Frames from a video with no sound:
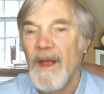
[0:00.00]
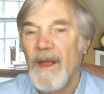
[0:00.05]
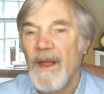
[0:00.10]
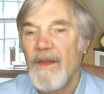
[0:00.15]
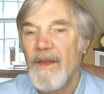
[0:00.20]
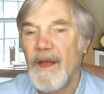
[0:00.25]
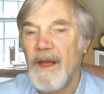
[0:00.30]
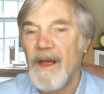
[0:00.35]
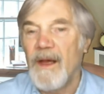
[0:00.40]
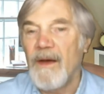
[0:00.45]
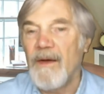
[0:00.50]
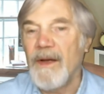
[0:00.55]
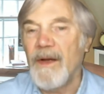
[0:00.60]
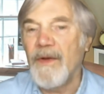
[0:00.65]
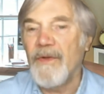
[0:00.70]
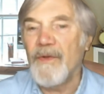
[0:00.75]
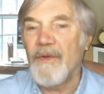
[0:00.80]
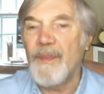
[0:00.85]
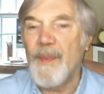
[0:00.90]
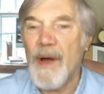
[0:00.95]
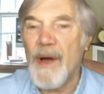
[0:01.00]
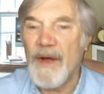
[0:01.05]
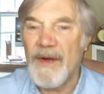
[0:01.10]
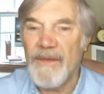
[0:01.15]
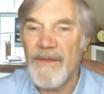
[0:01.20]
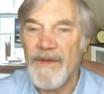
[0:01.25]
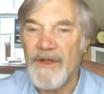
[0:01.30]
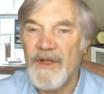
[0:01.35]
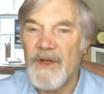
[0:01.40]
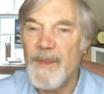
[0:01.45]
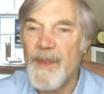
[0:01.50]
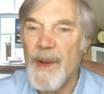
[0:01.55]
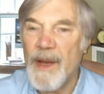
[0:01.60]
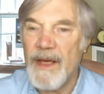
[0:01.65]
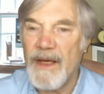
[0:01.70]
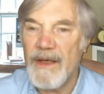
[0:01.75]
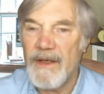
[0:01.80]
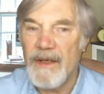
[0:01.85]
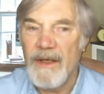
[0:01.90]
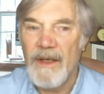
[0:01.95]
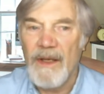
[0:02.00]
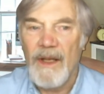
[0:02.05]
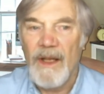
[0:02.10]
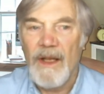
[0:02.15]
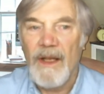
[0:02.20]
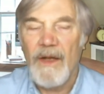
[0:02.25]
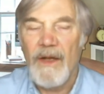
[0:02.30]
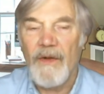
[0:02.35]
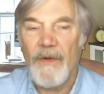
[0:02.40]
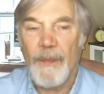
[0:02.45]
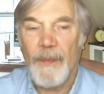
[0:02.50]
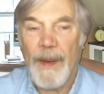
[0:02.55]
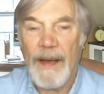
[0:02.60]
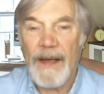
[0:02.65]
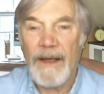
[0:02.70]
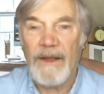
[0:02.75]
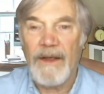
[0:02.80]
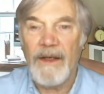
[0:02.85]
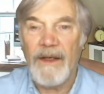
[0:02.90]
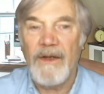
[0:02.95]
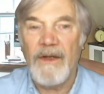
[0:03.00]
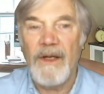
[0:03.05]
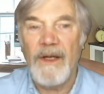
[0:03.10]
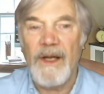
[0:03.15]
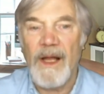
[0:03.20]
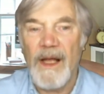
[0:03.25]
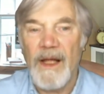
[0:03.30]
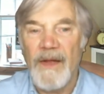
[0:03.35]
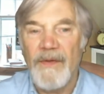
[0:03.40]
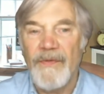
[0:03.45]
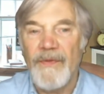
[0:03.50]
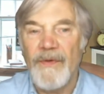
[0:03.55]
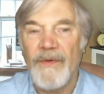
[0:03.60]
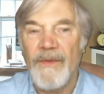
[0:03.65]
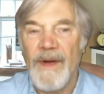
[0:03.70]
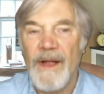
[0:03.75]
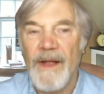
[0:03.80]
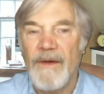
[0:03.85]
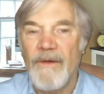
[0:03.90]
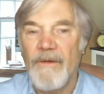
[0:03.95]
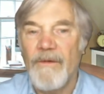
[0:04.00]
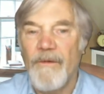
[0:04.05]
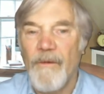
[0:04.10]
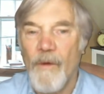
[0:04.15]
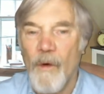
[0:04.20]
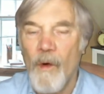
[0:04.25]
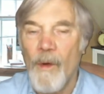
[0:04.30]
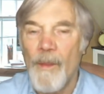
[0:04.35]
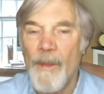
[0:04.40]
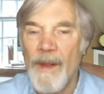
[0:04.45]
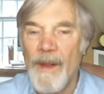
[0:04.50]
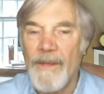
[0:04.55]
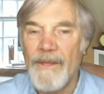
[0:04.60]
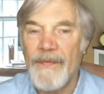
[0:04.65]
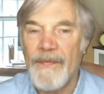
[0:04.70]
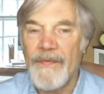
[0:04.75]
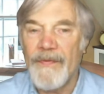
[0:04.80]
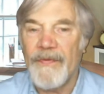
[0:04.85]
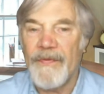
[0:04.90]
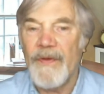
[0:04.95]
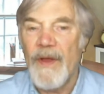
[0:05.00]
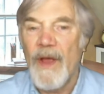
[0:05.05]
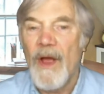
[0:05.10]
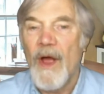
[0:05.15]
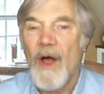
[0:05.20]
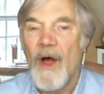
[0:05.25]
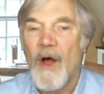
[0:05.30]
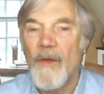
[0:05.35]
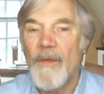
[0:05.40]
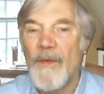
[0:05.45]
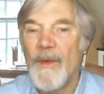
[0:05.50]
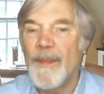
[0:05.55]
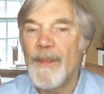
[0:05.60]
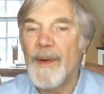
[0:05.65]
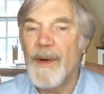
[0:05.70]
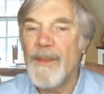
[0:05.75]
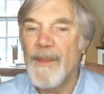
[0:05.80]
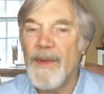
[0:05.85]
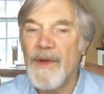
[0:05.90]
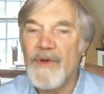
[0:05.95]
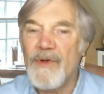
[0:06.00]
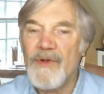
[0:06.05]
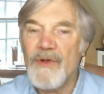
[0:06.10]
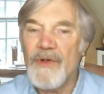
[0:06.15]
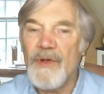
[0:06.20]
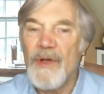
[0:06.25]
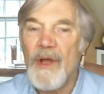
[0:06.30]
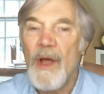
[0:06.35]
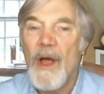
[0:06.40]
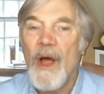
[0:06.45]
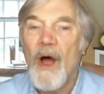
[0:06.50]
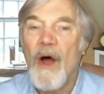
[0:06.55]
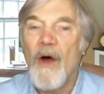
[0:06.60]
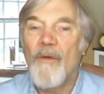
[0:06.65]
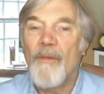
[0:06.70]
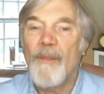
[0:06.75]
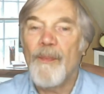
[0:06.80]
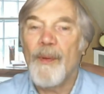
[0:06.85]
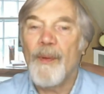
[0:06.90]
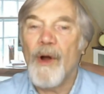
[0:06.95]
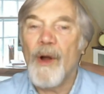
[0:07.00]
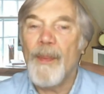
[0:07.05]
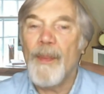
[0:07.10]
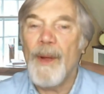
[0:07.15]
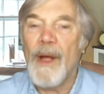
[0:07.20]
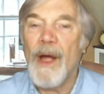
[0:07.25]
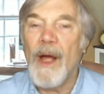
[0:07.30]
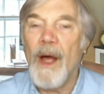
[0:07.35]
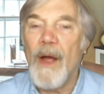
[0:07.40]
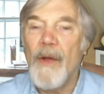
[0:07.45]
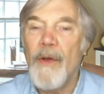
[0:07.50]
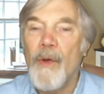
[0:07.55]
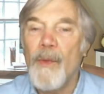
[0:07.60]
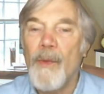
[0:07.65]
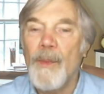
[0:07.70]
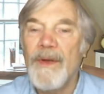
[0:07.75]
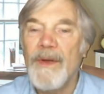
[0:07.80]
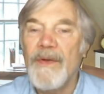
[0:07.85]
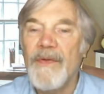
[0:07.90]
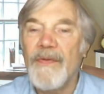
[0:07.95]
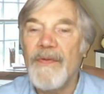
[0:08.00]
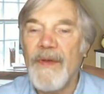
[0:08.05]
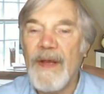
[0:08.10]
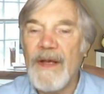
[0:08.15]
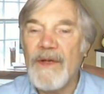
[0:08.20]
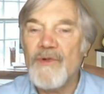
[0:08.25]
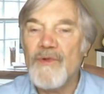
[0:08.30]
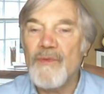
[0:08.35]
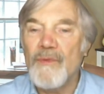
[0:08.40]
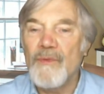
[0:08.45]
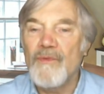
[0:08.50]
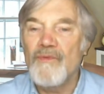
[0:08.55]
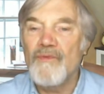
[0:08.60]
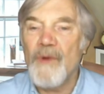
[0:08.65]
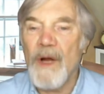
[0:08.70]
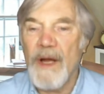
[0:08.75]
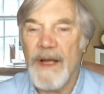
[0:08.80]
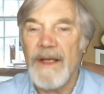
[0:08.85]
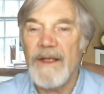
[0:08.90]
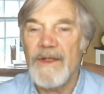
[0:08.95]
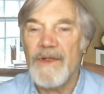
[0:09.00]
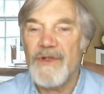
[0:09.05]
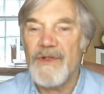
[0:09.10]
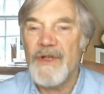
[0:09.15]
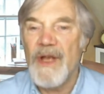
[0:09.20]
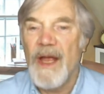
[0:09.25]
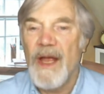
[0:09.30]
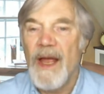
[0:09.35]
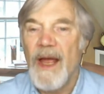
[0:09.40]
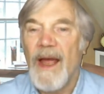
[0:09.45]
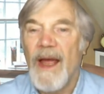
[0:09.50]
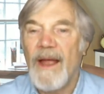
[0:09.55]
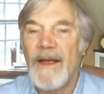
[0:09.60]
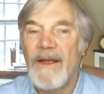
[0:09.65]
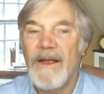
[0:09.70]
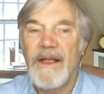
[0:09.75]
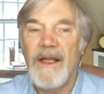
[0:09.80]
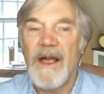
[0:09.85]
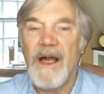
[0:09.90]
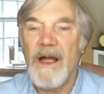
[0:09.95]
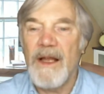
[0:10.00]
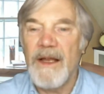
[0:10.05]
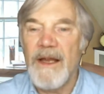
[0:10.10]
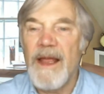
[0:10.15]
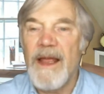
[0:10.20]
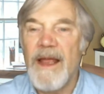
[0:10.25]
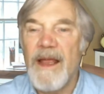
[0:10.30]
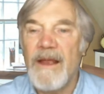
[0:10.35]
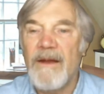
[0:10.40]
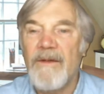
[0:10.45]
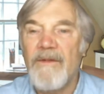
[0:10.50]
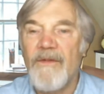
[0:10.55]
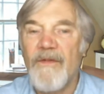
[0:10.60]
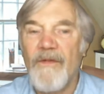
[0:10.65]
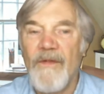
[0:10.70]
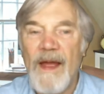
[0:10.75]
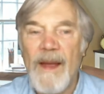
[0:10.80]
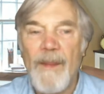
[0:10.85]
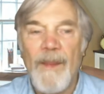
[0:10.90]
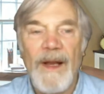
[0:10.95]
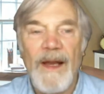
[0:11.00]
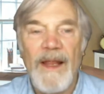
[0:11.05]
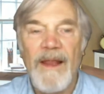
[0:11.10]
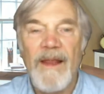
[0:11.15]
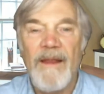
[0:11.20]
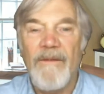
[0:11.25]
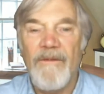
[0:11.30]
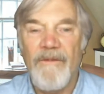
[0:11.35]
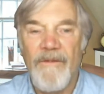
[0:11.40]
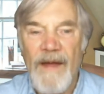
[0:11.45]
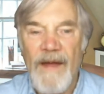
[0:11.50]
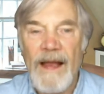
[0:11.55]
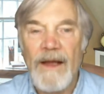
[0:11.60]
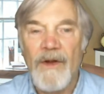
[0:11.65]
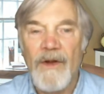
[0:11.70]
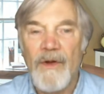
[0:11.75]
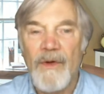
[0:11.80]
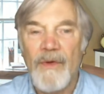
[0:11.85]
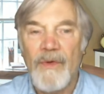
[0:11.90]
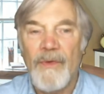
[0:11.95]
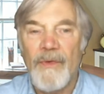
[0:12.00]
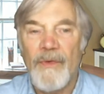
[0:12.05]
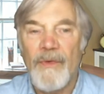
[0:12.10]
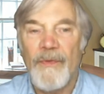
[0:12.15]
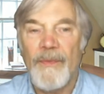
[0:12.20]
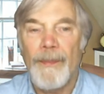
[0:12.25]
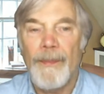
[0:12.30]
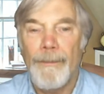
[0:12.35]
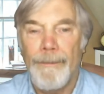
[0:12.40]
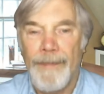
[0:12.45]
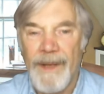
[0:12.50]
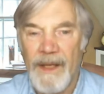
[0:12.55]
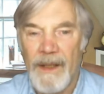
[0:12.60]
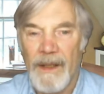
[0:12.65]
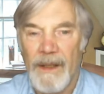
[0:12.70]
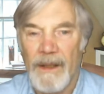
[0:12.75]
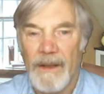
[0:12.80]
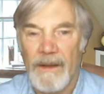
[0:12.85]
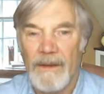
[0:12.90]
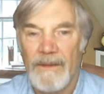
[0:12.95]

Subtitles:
The hearings are part of a debate expected to last around 4 months on the promotion of proper human sexual rights and Ghanaian family values bill.